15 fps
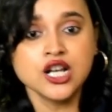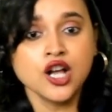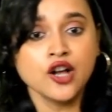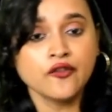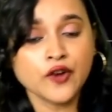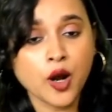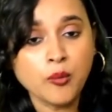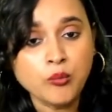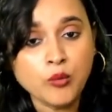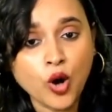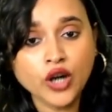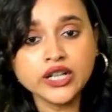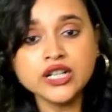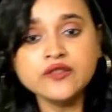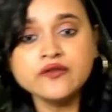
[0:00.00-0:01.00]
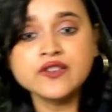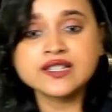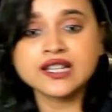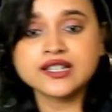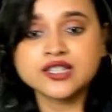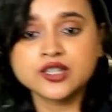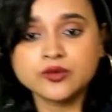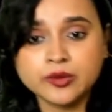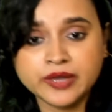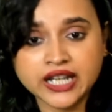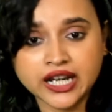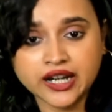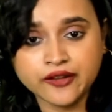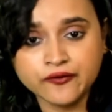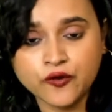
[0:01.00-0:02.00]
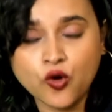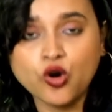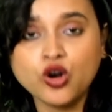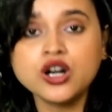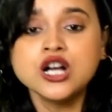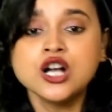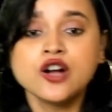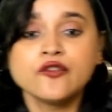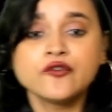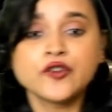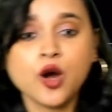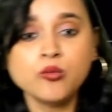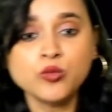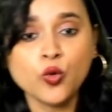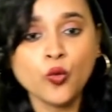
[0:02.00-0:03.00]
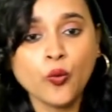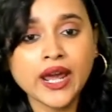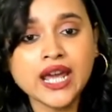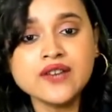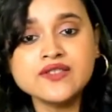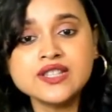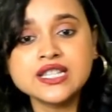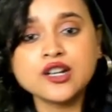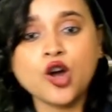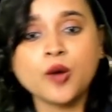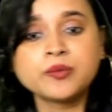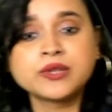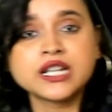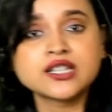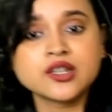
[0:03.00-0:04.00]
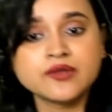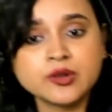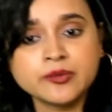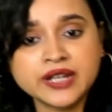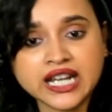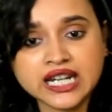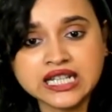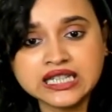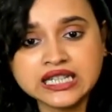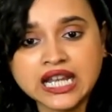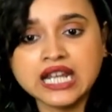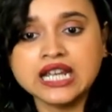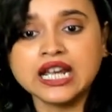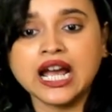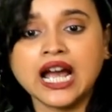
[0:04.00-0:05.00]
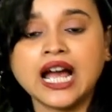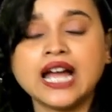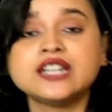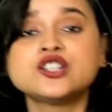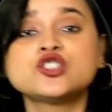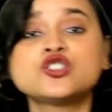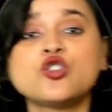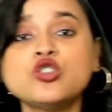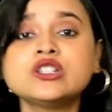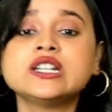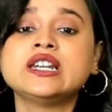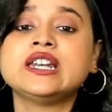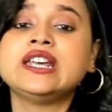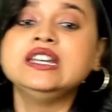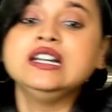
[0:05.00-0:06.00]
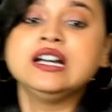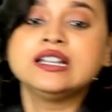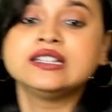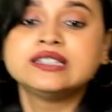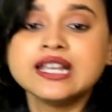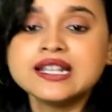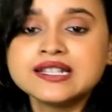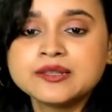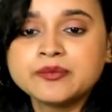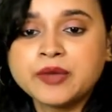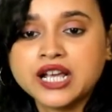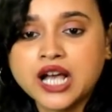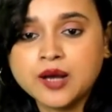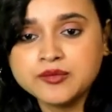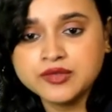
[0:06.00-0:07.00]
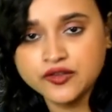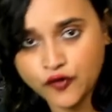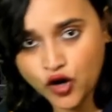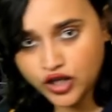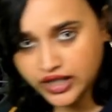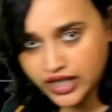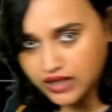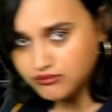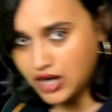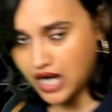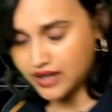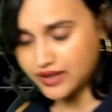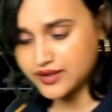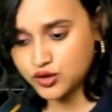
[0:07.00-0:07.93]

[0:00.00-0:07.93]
from modern physics you will be getting 4, from waves and optics you will be getting 3, and totally this becomes 40 marks.